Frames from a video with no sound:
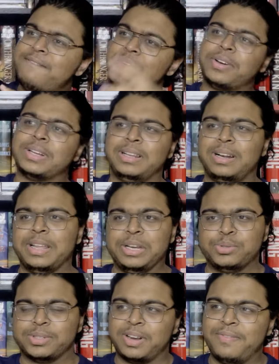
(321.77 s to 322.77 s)
very little
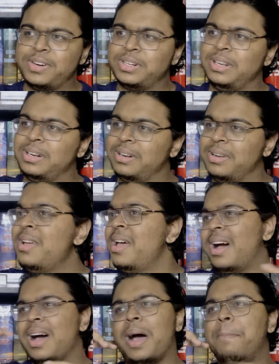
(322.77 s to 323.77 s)
interest and very little
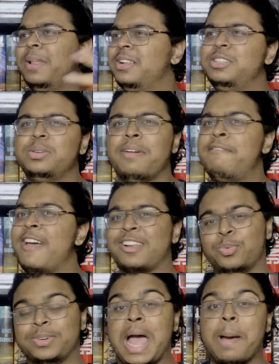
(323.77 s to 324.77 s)
uh, ability to affect
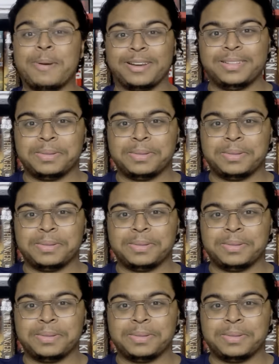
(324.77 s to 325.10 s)
what's happening to